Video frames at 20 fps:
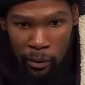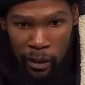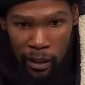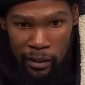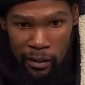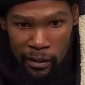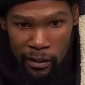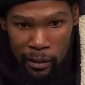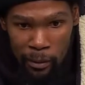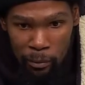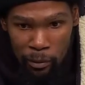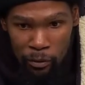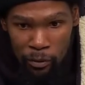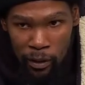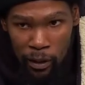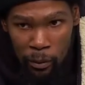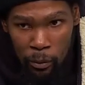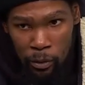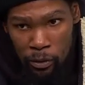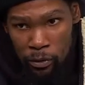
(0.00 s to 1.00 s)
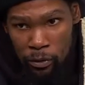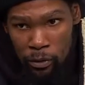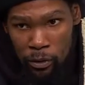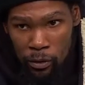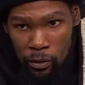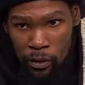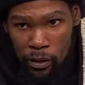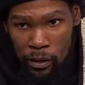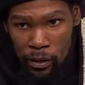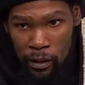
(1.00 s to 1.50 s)
You like to simplify what you're
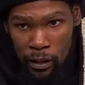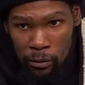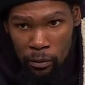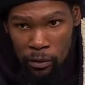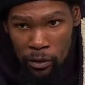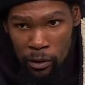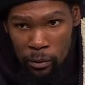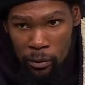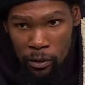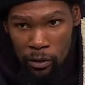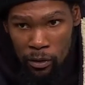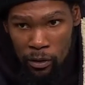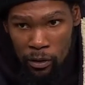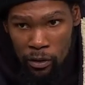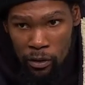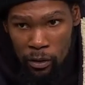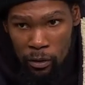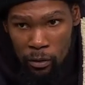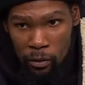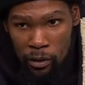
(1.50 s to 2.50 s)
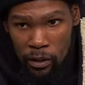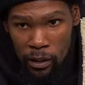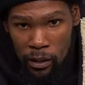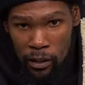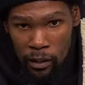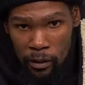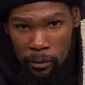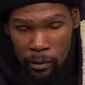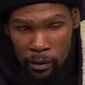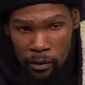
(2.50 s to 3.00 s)
doing, and that's what he's been doing this whole
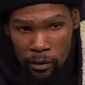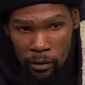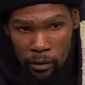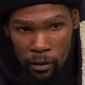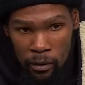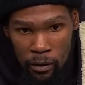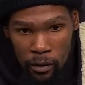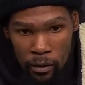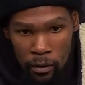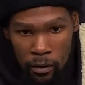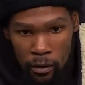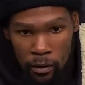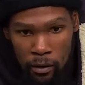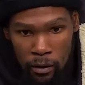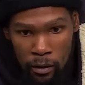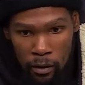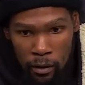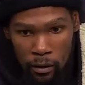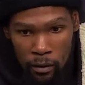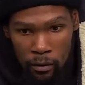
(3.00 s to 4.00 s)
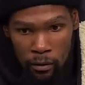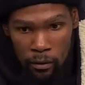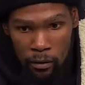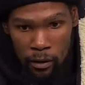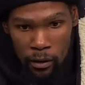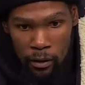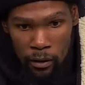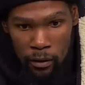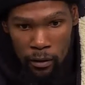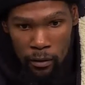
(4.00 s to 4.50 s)
time. And,
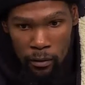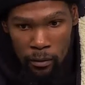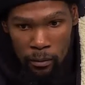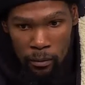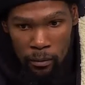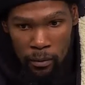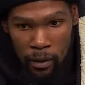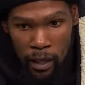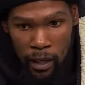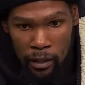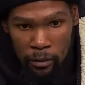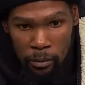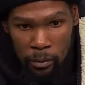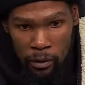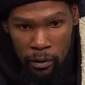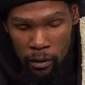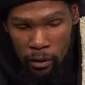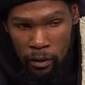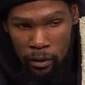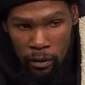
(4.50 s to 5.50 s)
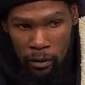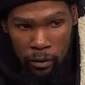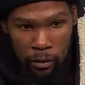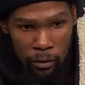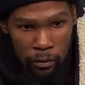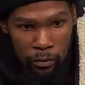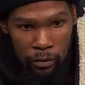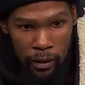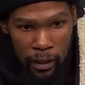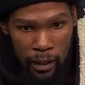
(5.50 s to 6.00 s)
guys been learning
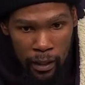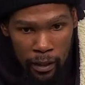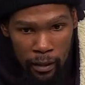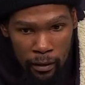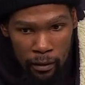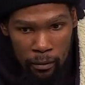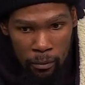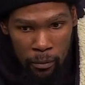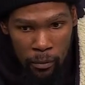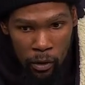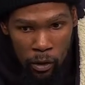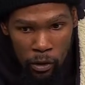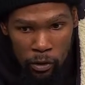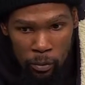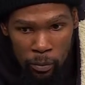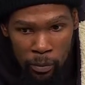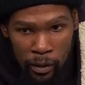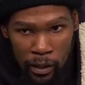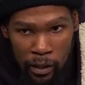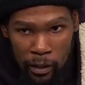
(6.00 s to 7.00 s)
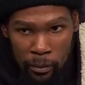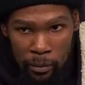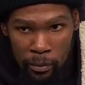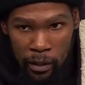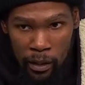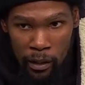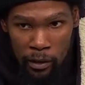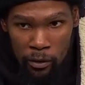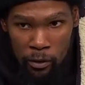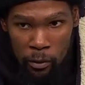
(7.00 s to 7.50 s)
on the fly, but also picking up
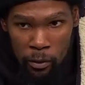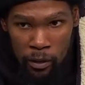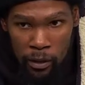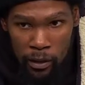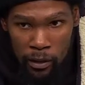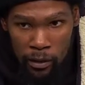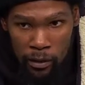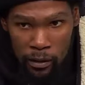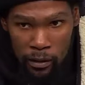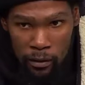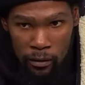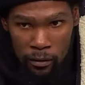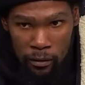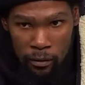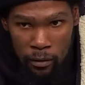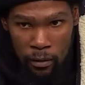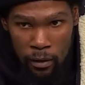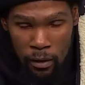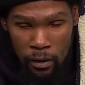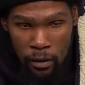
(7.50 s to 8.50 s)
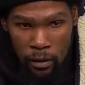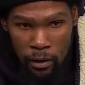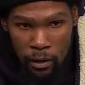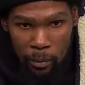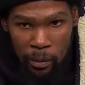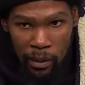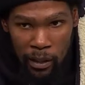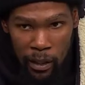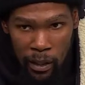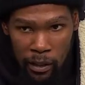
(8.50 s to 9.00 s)
things quick and
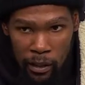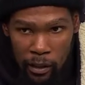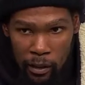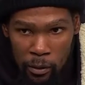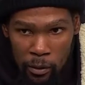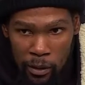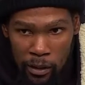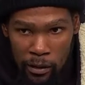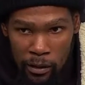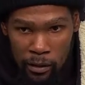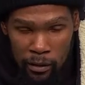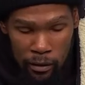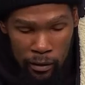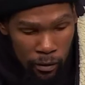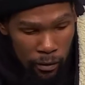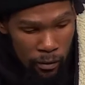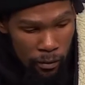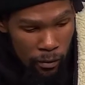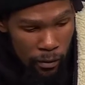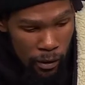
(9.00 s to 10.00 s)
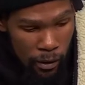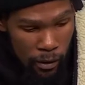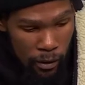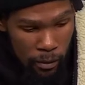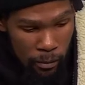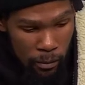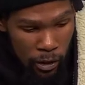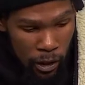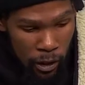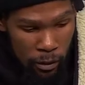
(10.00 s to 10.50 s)
applying it quickly. So
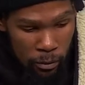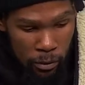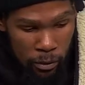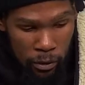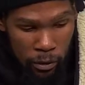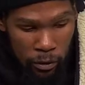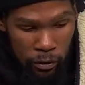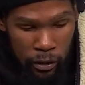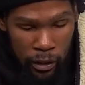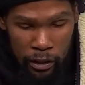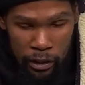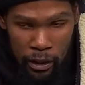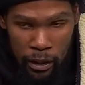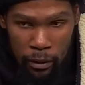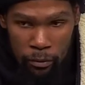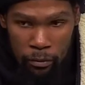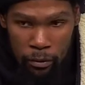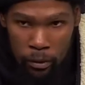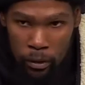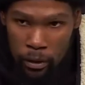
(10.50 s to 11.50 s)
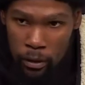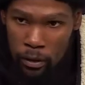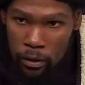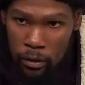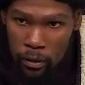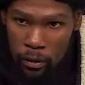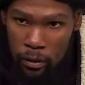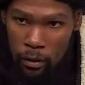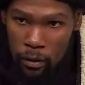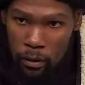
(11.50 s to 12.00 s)
Jock was doing a great job for us.